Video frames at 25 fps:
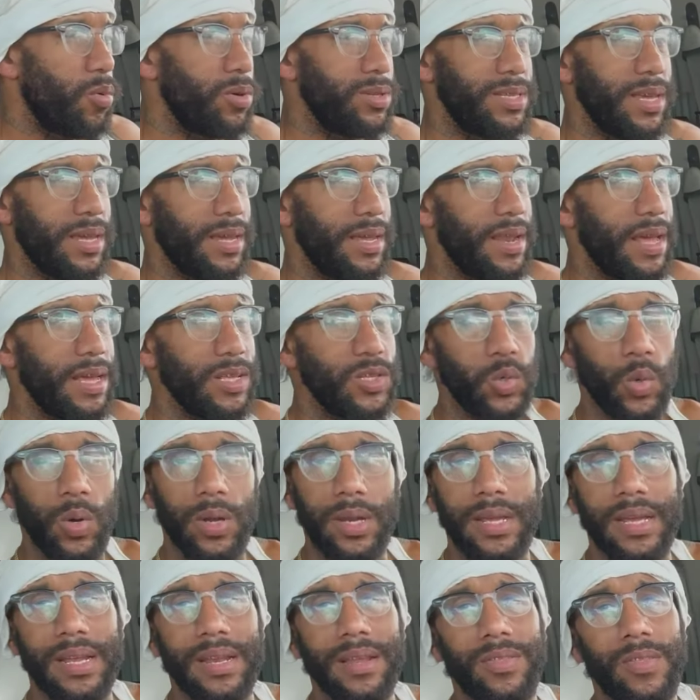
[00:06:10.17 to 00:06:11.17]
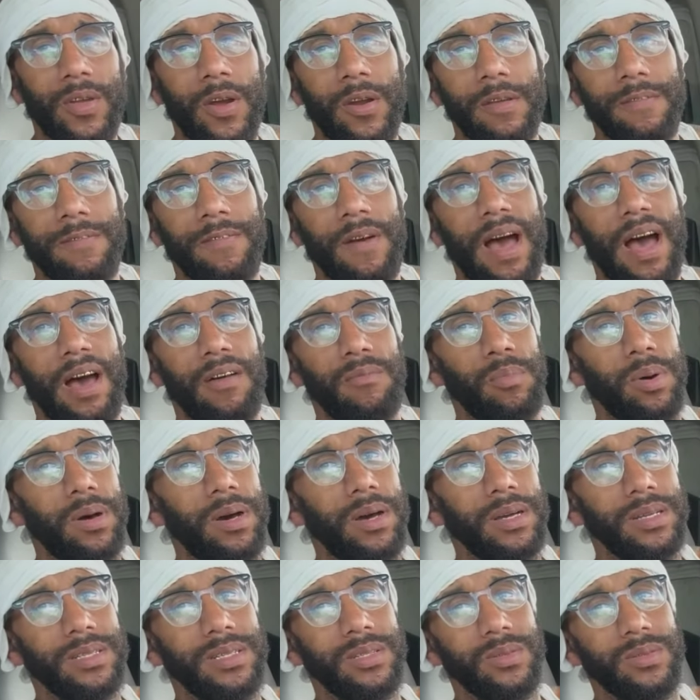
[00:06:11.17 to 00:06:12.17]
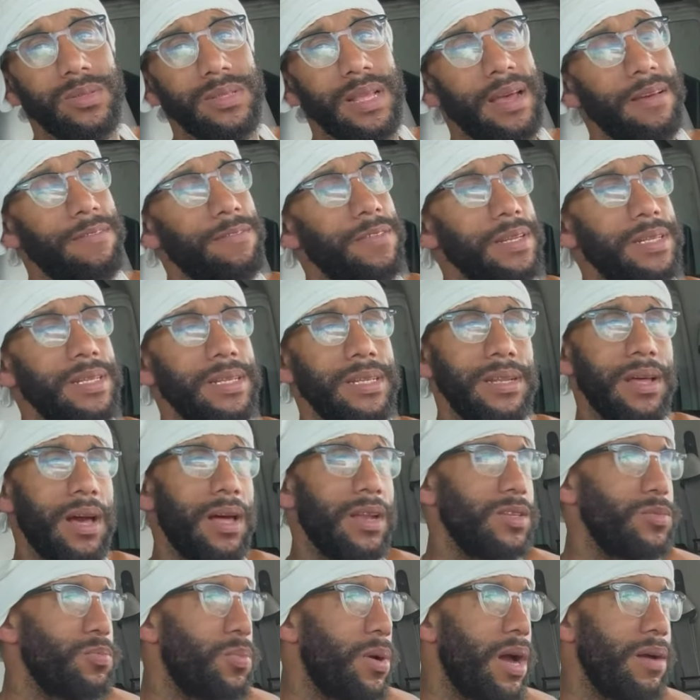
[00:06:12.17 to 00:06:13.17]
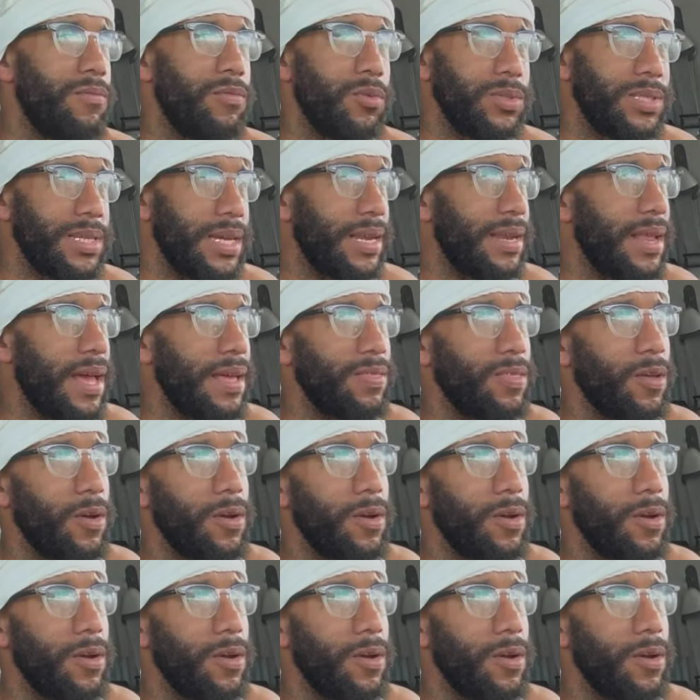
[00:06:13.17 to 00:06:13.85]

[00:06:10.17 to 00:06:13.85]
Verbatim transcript: we're taking that 20 into 35 bucks, that $15 profit, we're taking that